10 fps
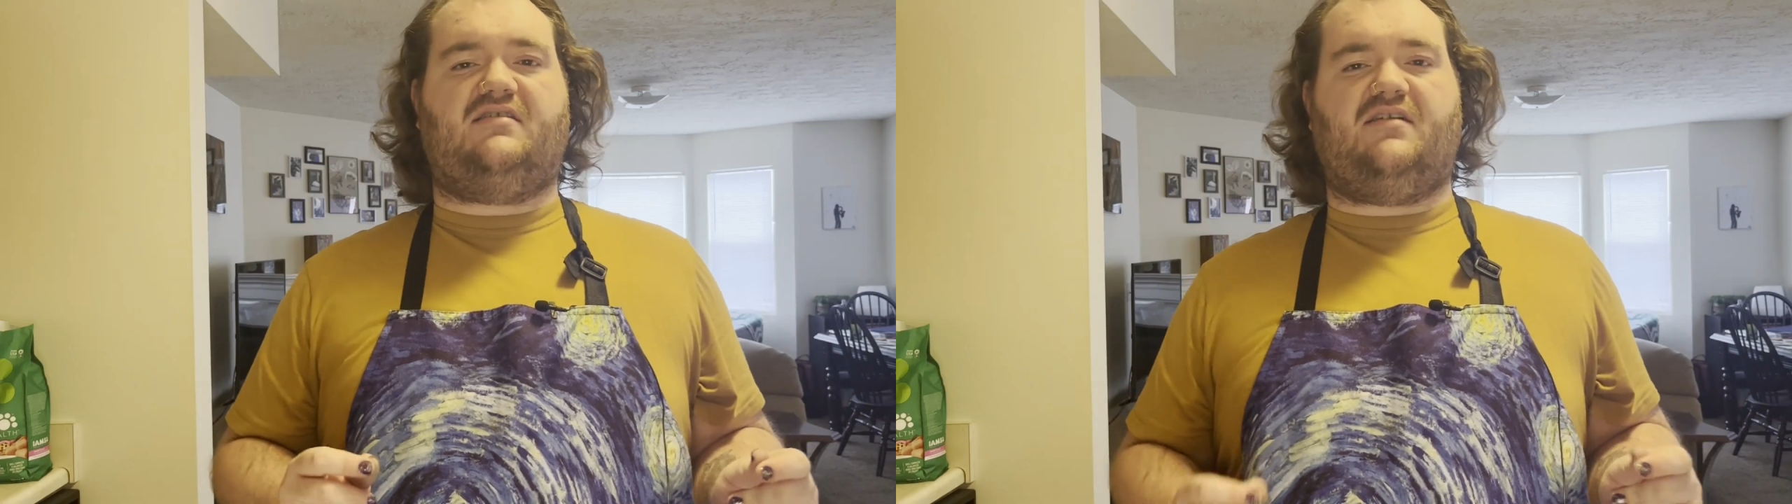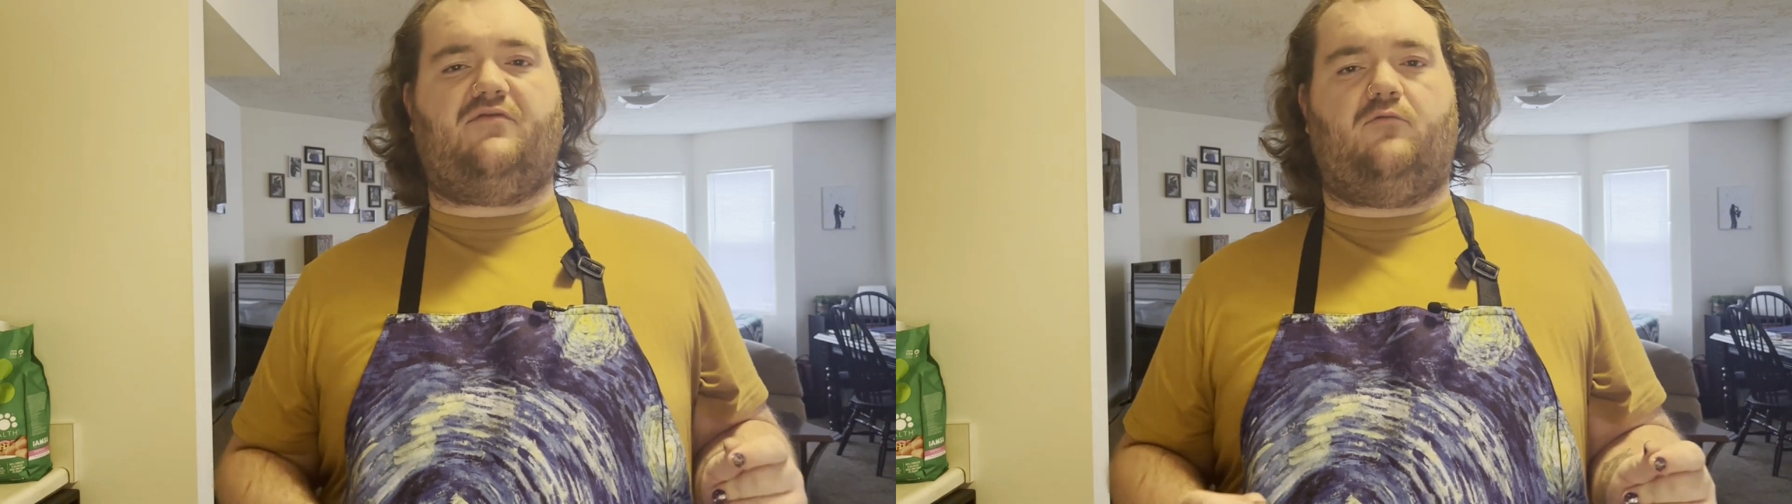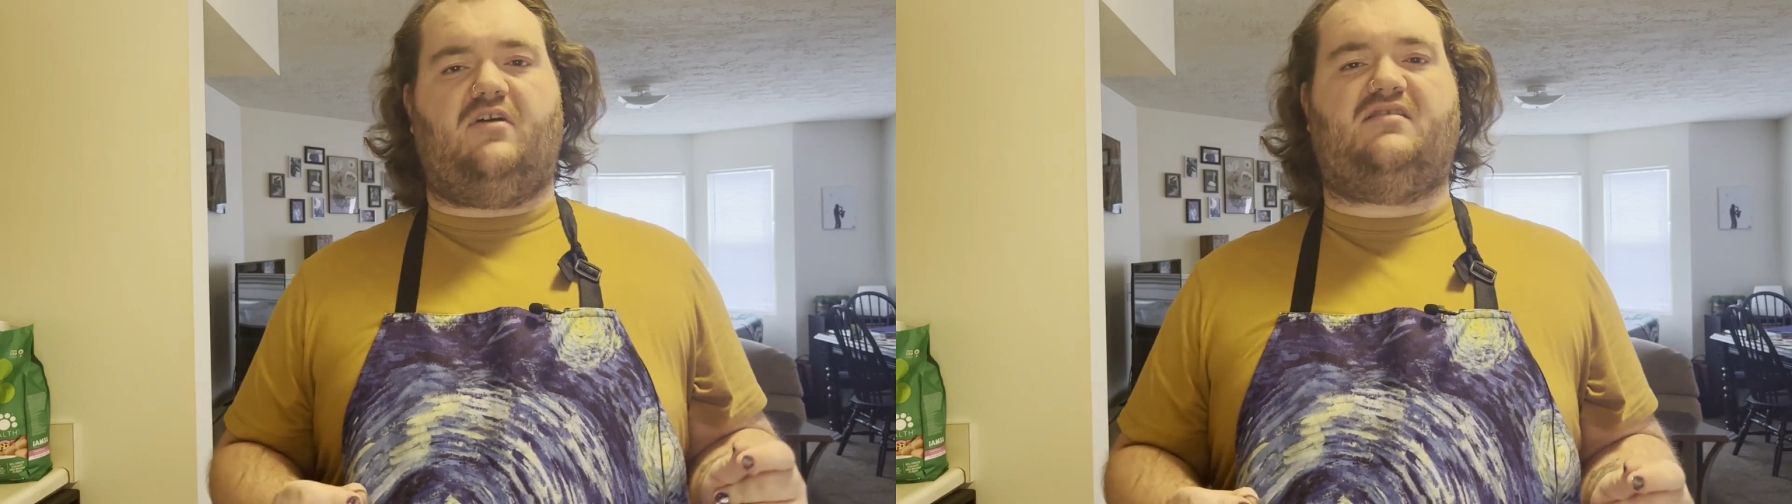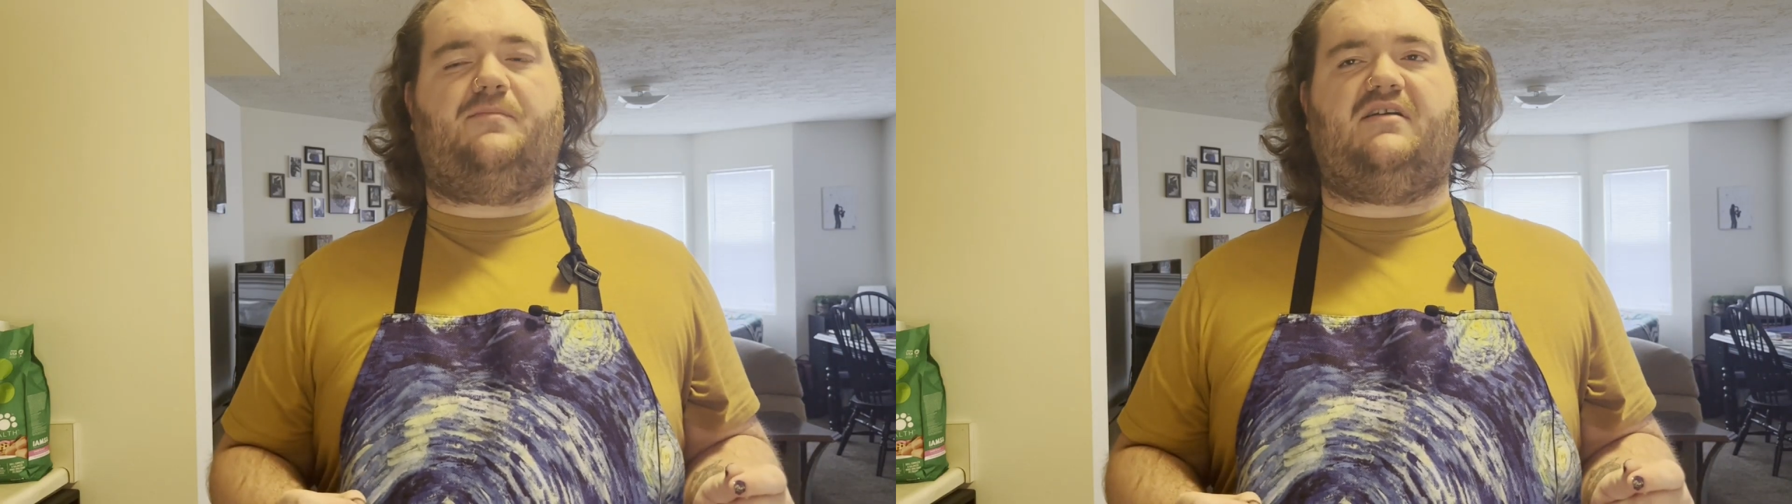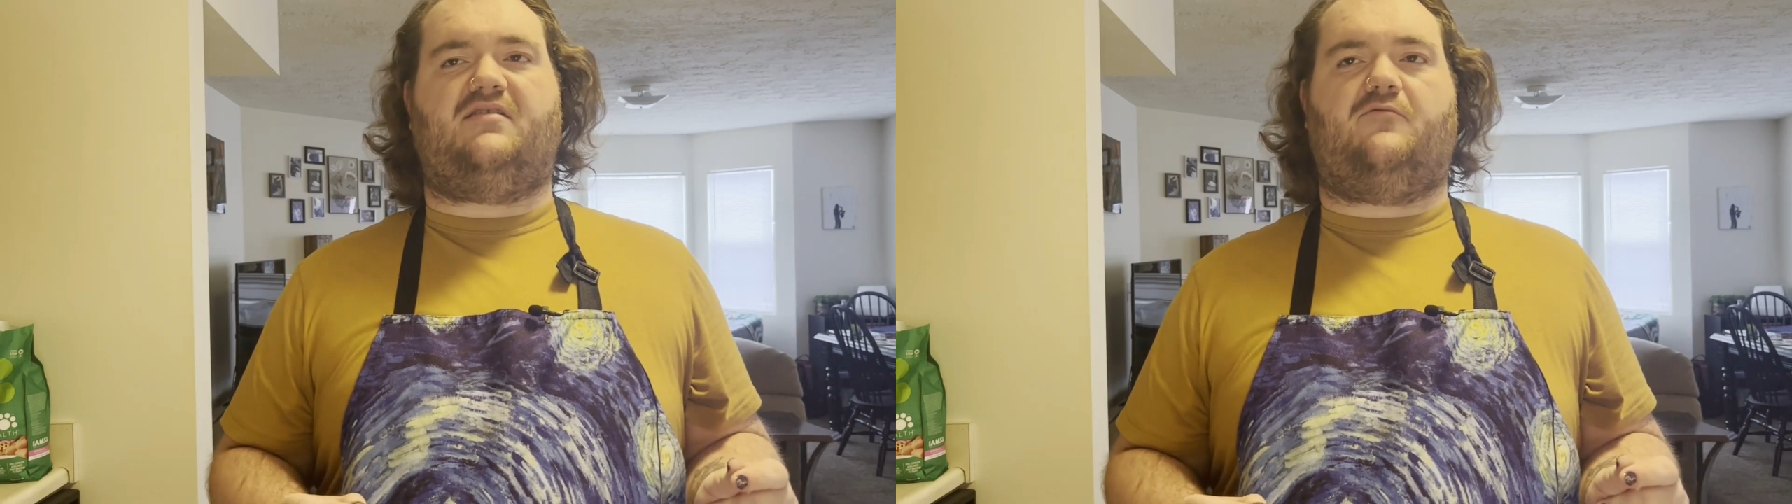different
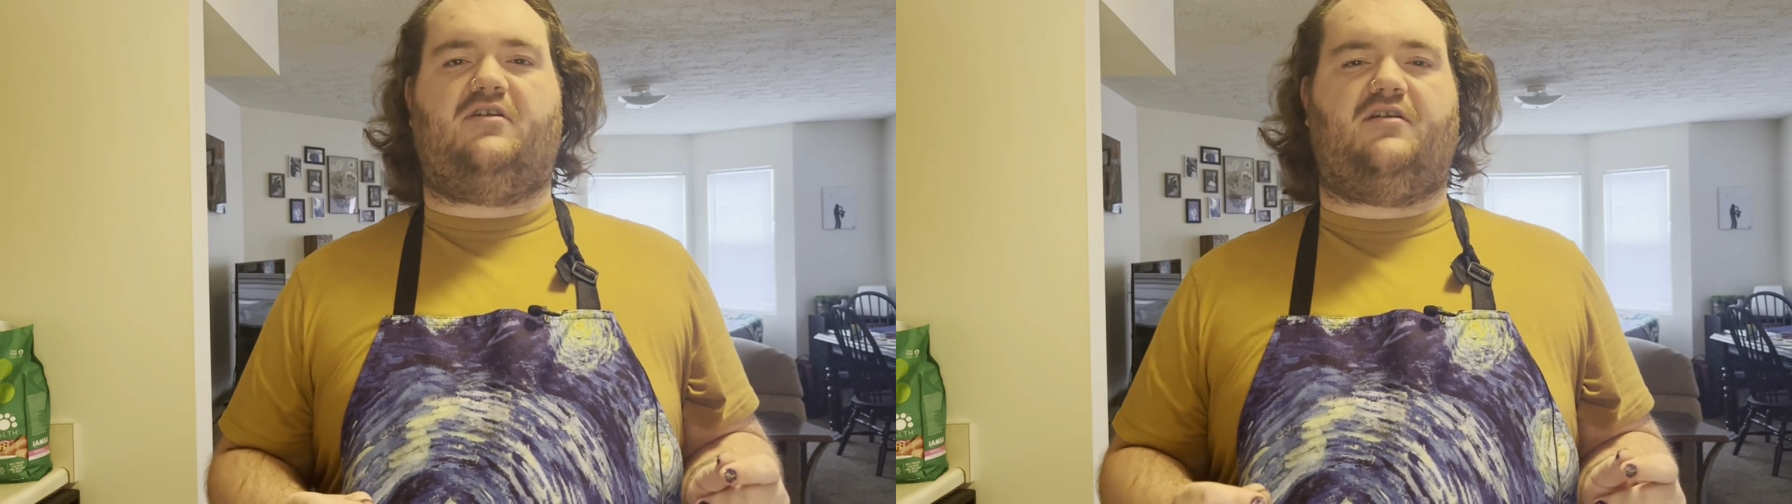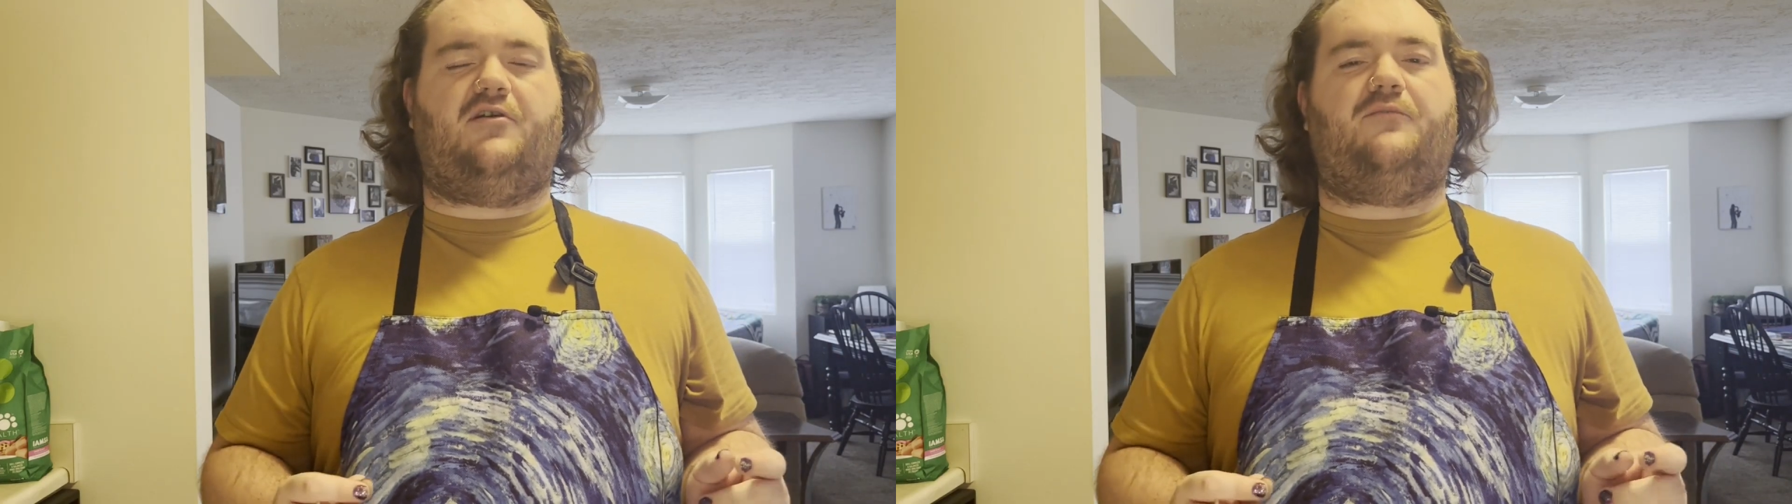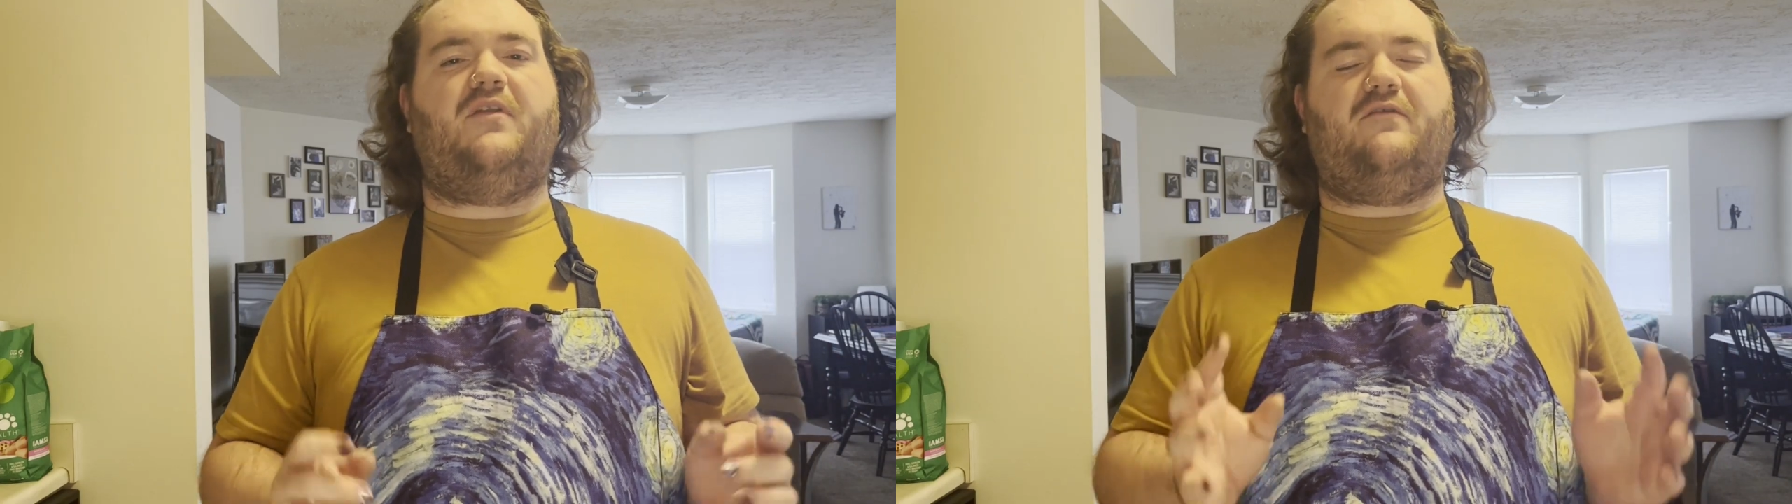recipes I want to do,